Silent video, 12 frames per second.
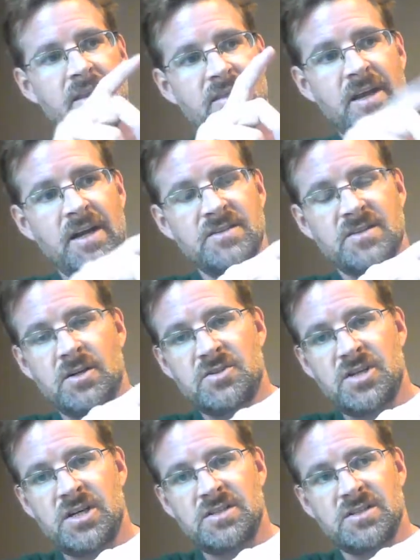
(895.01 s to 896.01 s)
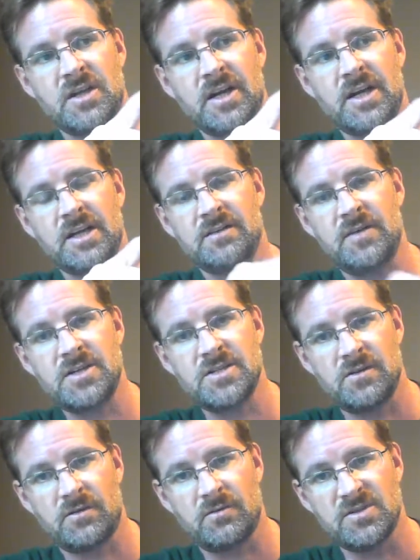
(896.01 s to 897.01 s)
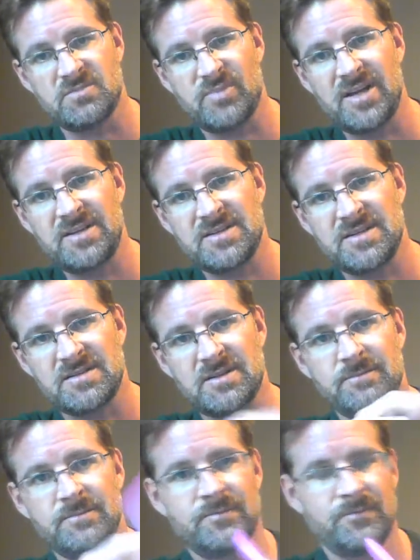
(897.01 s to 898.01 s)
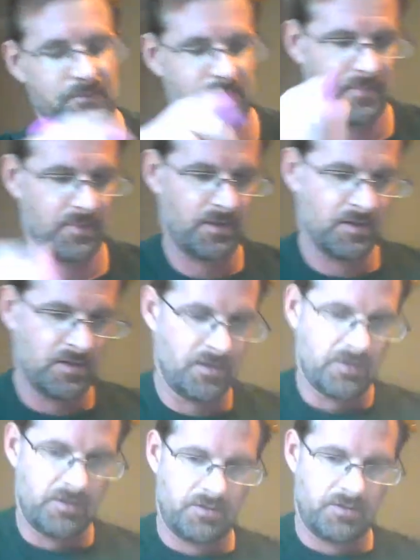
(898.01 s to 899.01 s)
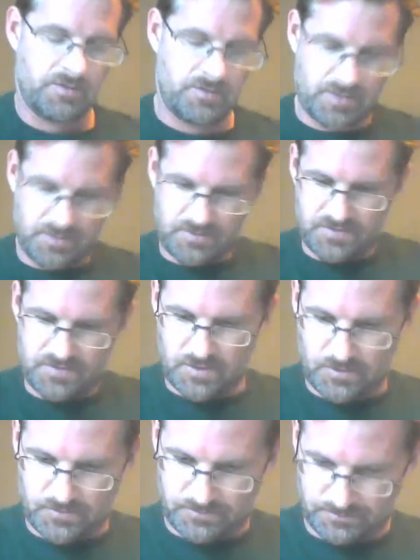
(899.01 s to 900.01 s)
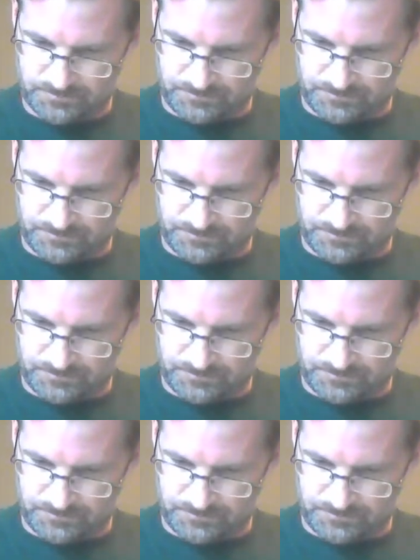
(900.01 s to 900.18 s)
then it's going to change its light activation through its pen system. All right, so